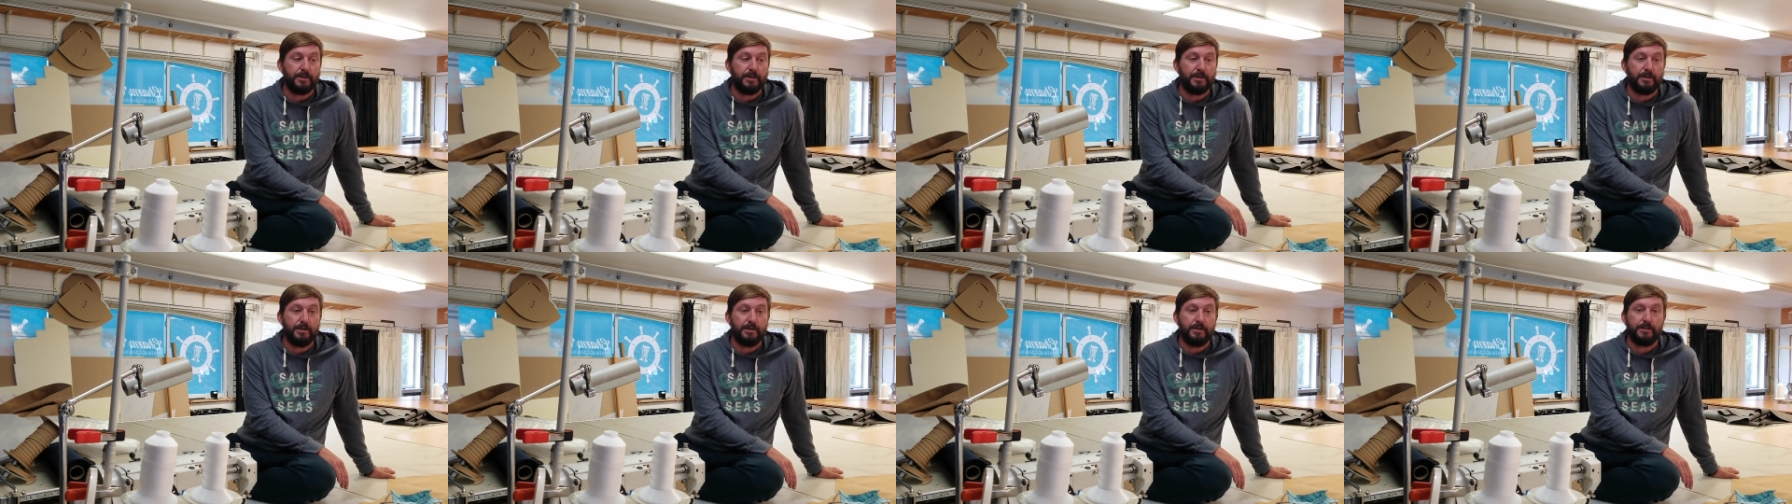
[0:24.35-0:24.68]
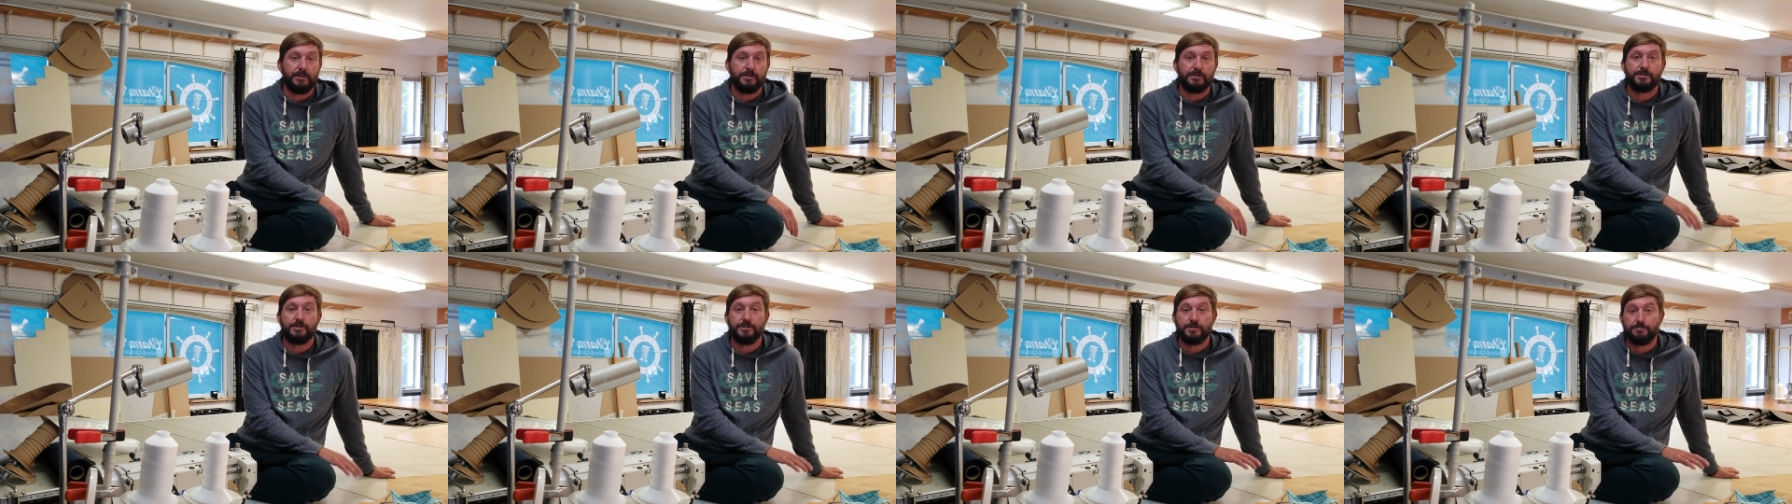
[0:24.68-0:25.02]

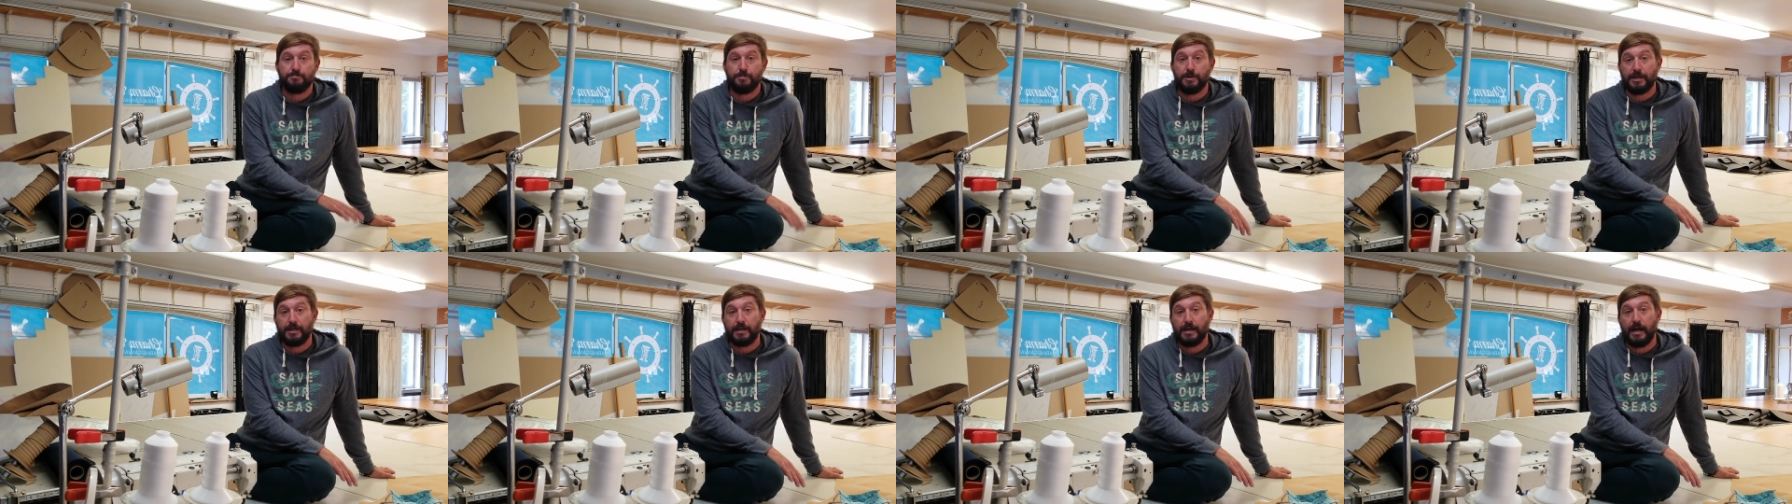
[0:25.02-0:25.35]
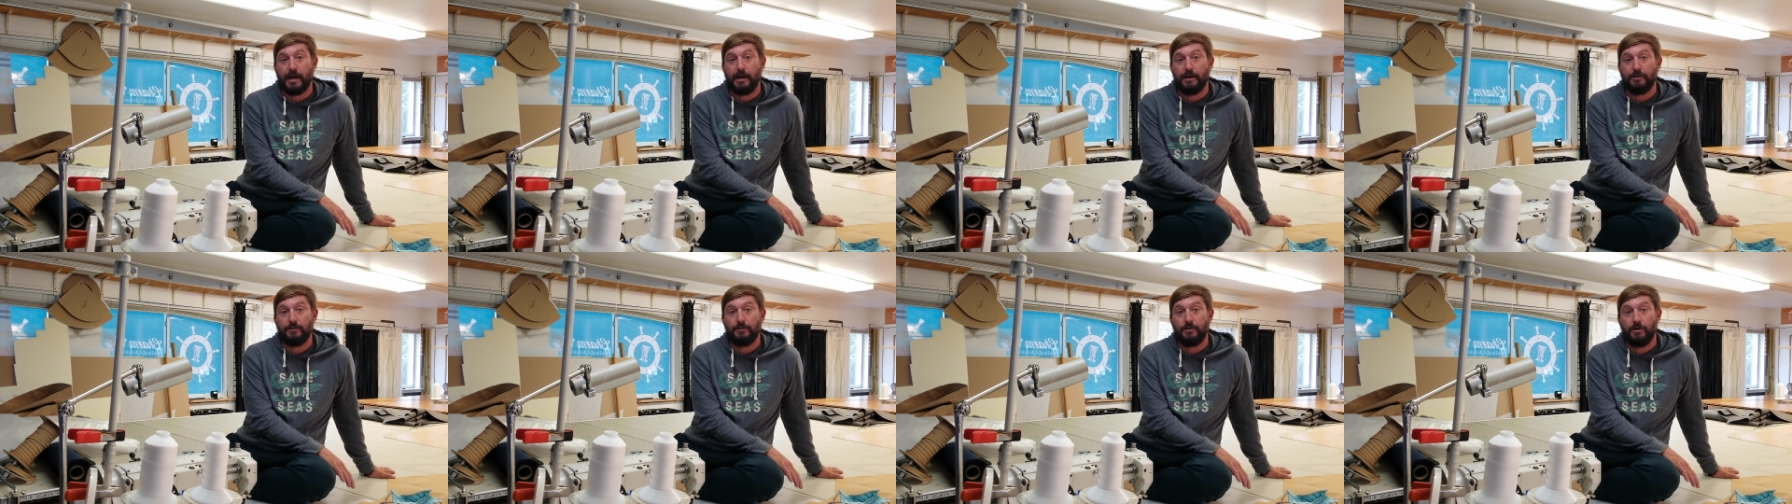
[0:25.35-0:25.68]
is just being
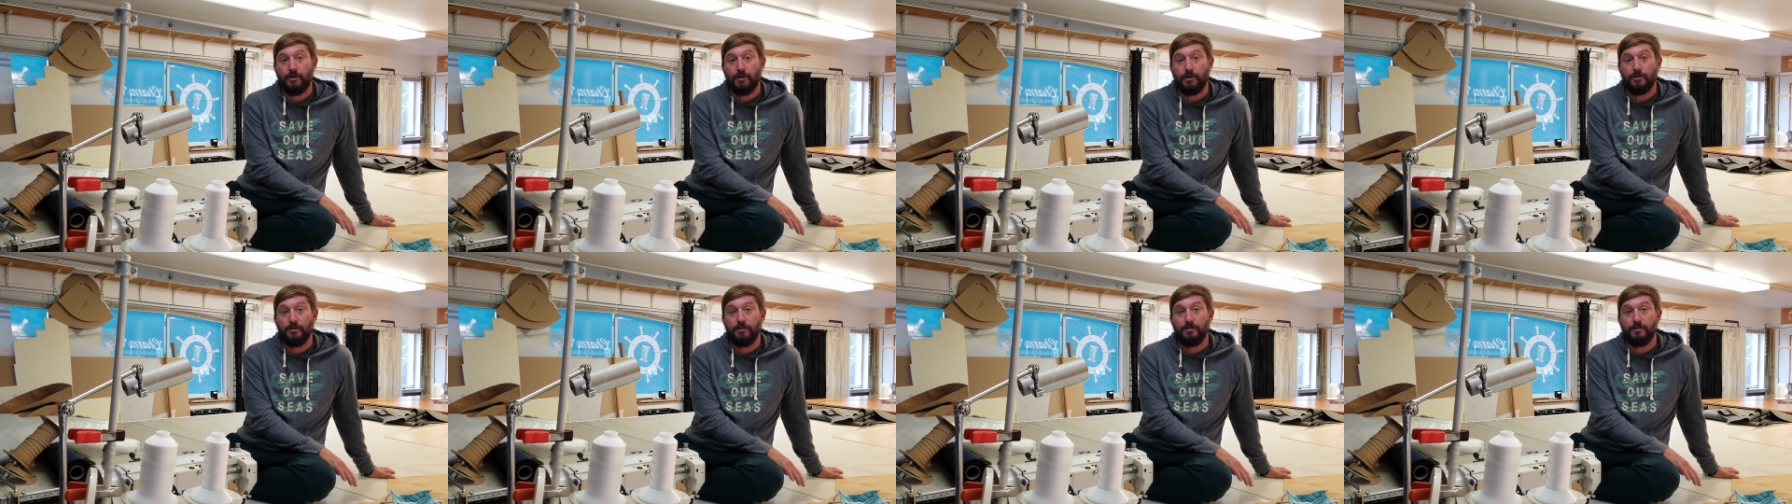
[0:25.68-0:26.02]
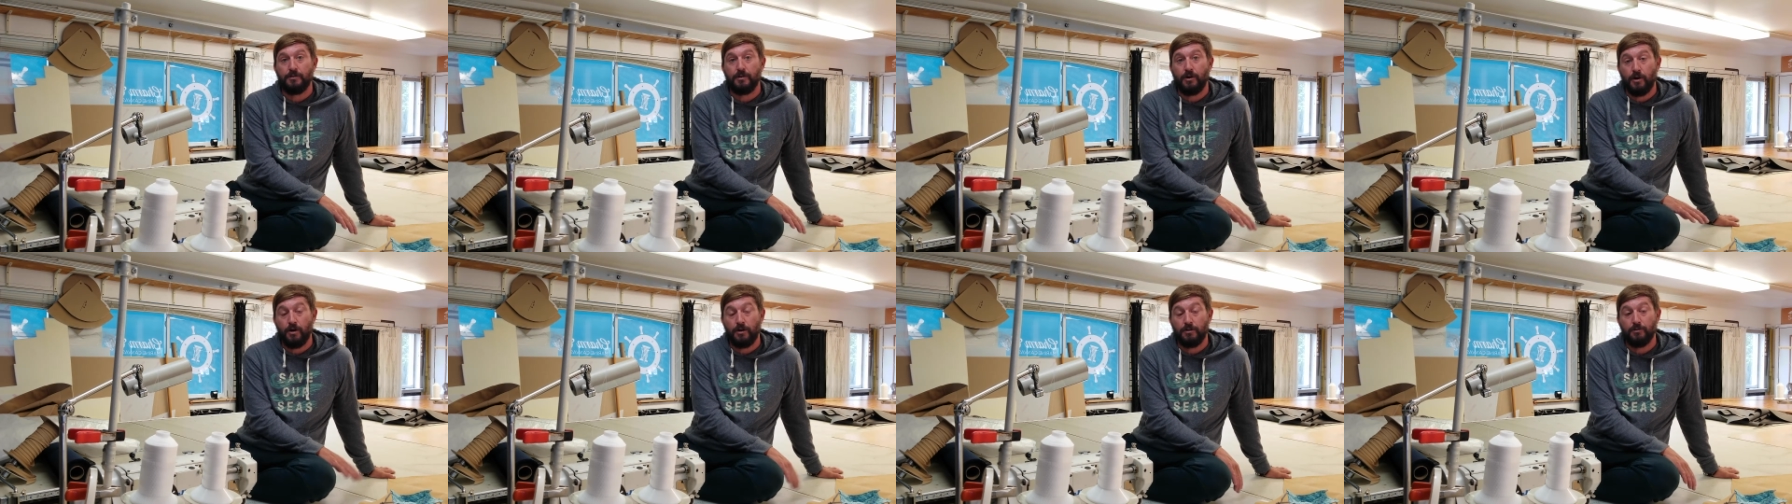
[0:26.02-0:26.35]
out on,
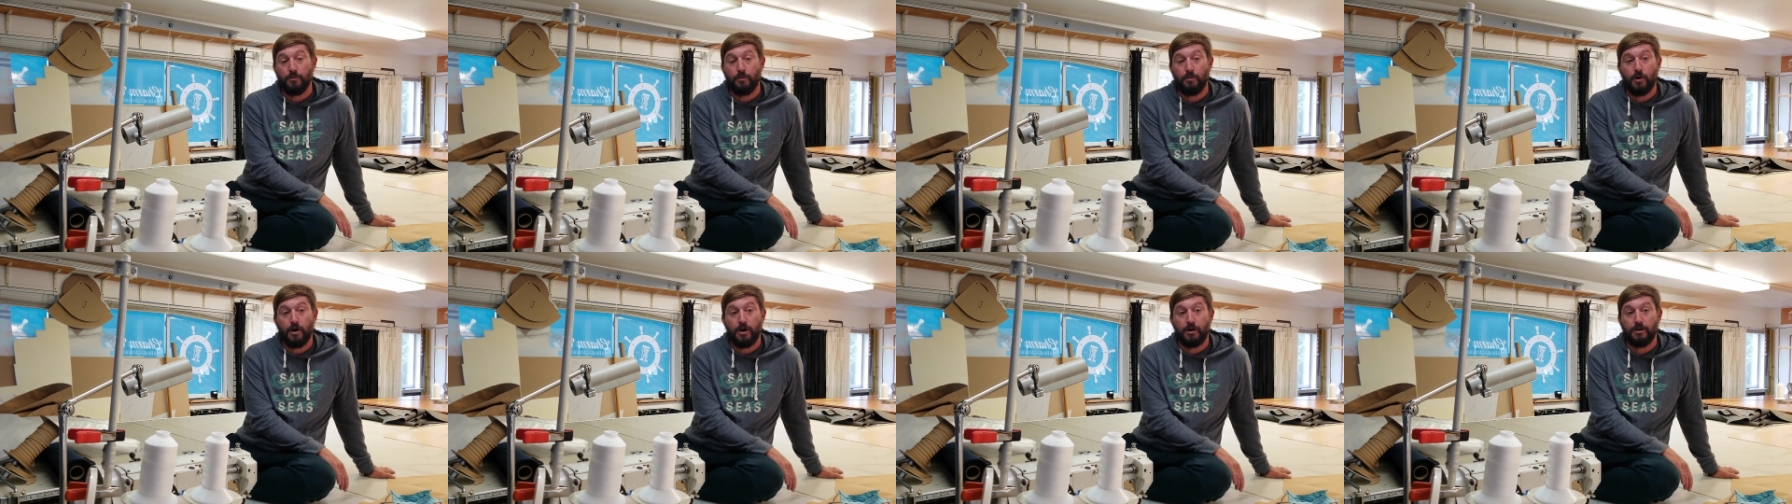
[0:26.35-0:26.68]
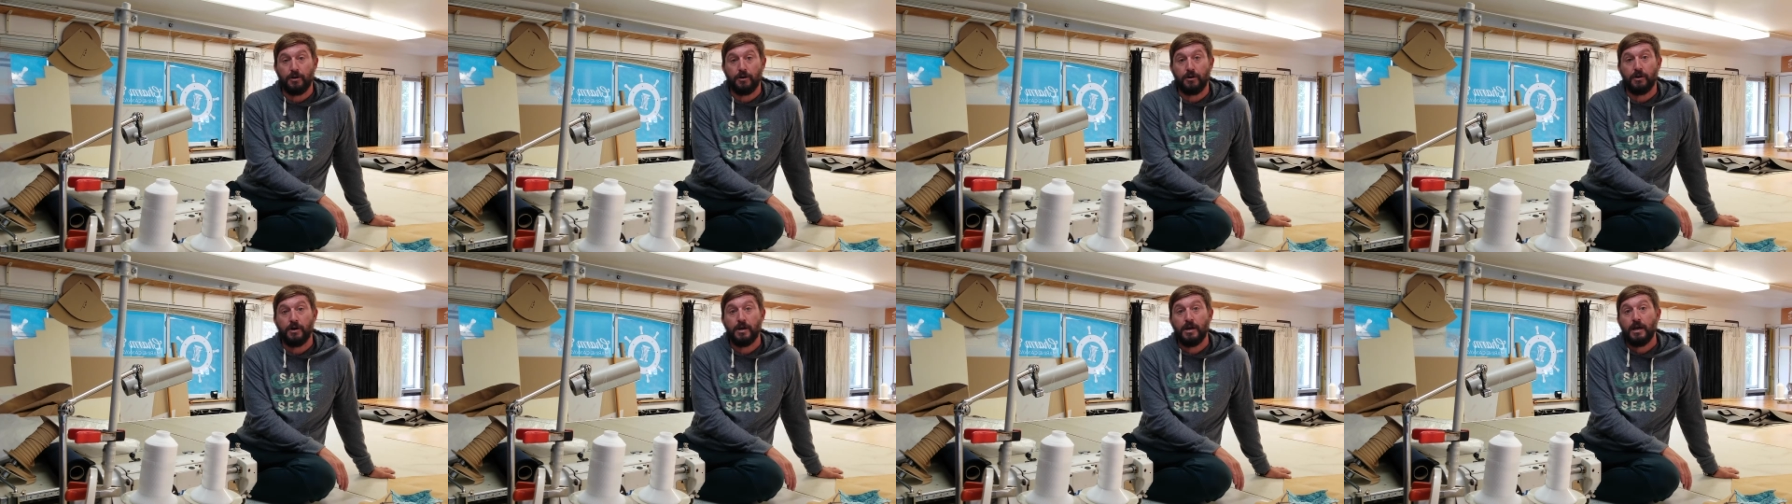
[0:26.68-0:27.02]
on the
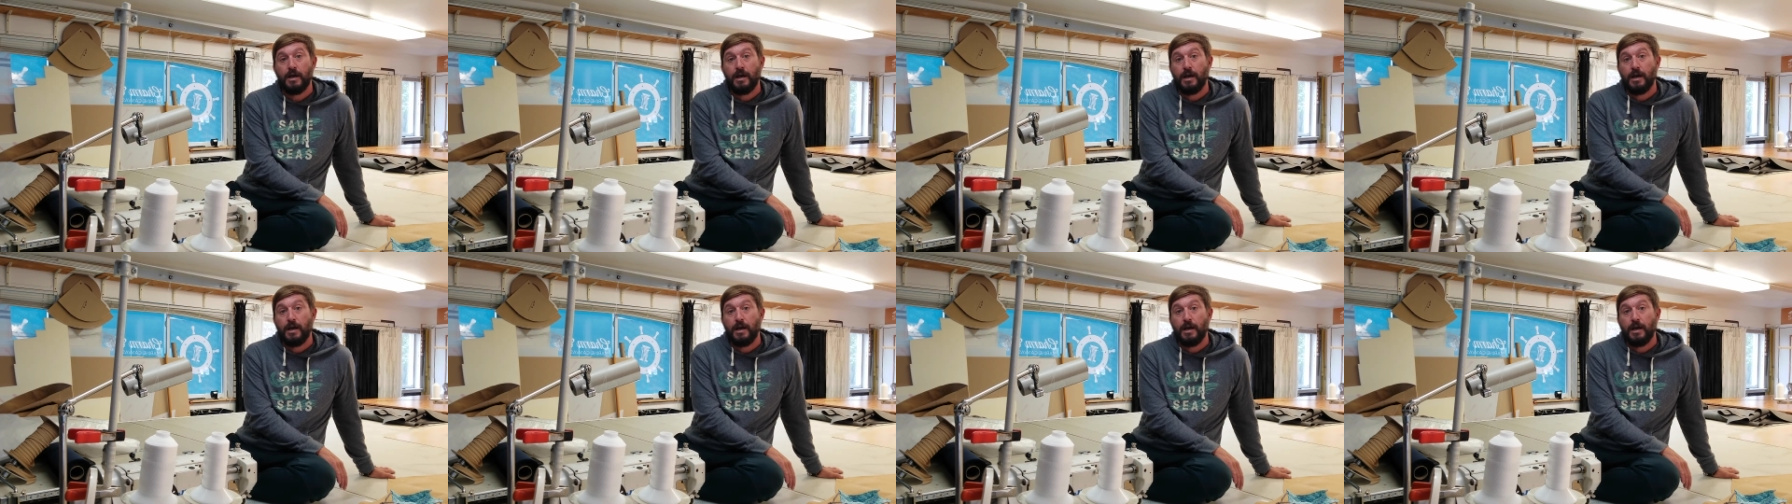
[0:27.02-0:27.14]
water